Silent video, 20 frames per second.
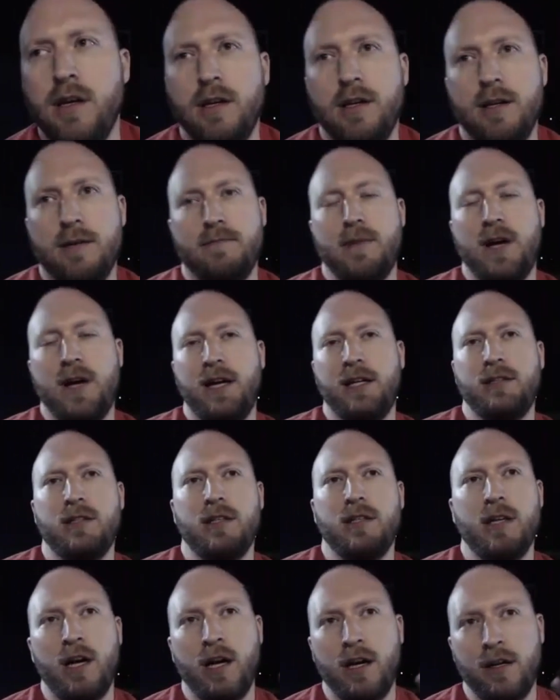My
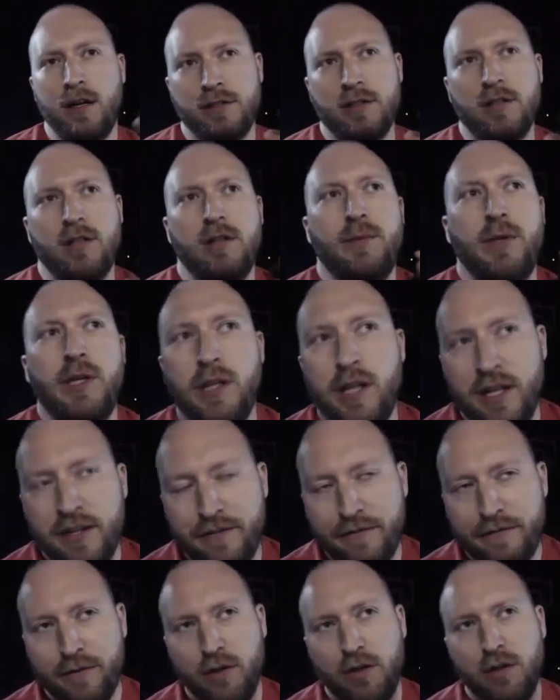cigar is going to be like a
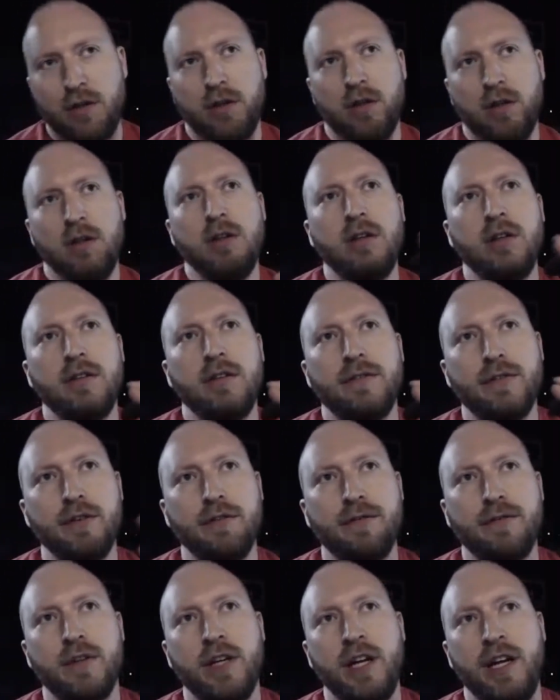full
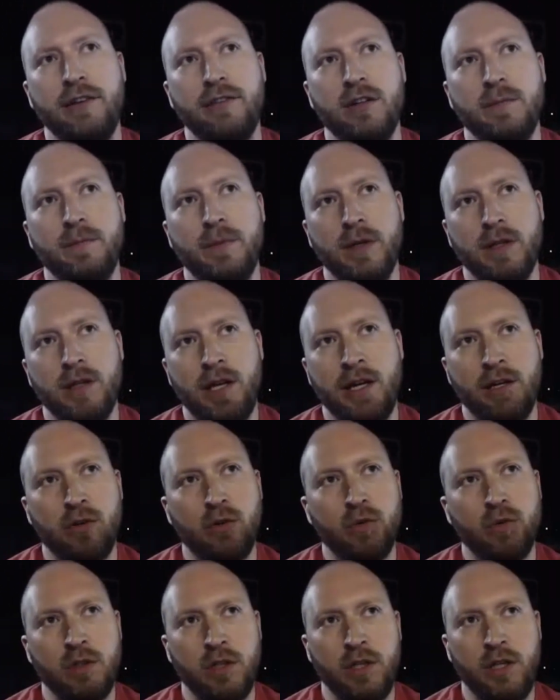flavor, but like
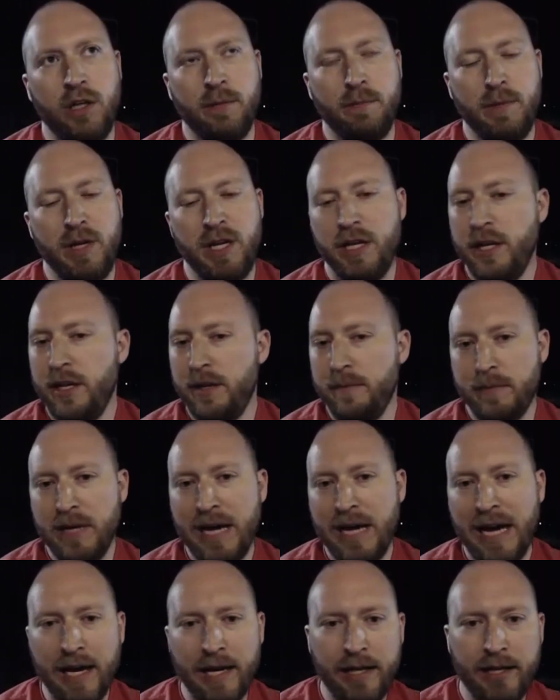only a medium
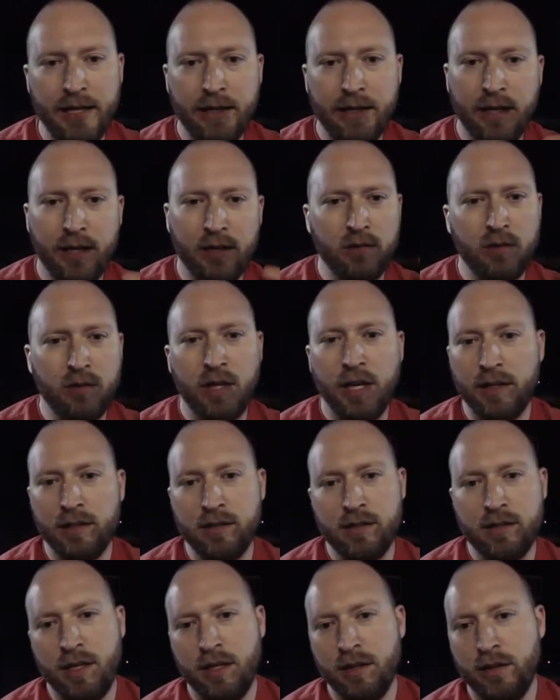body. I don't like
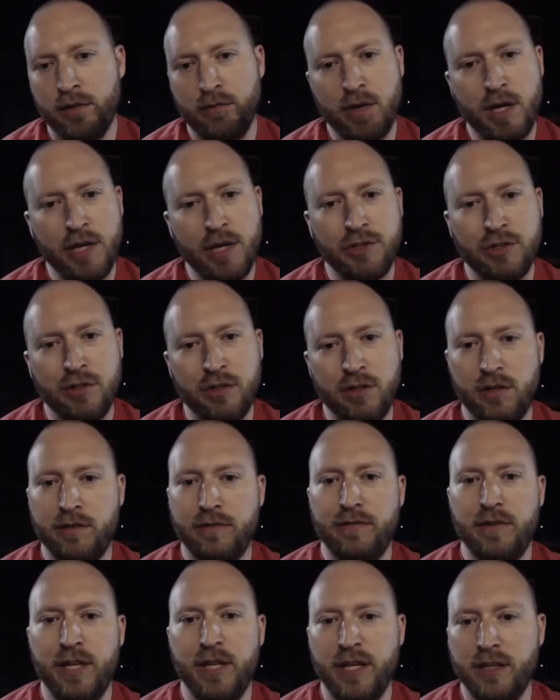to get the rush
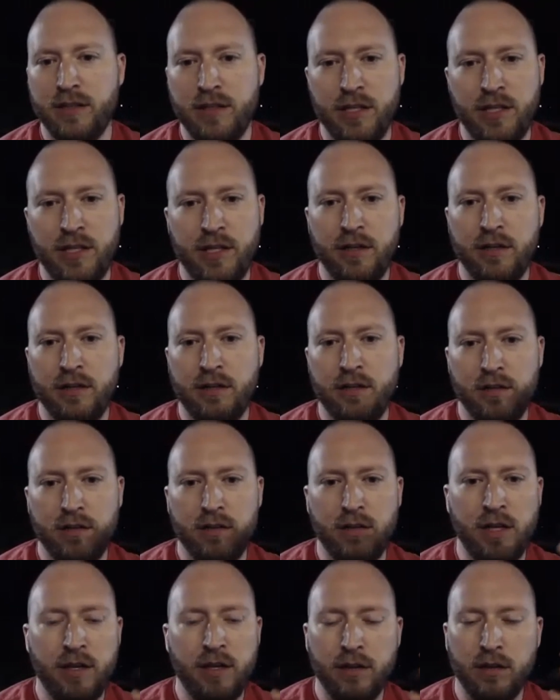of nicotine
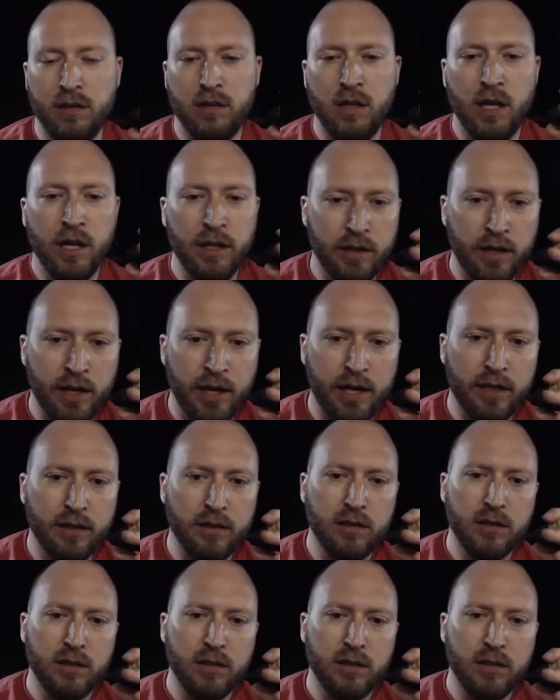or anything like that.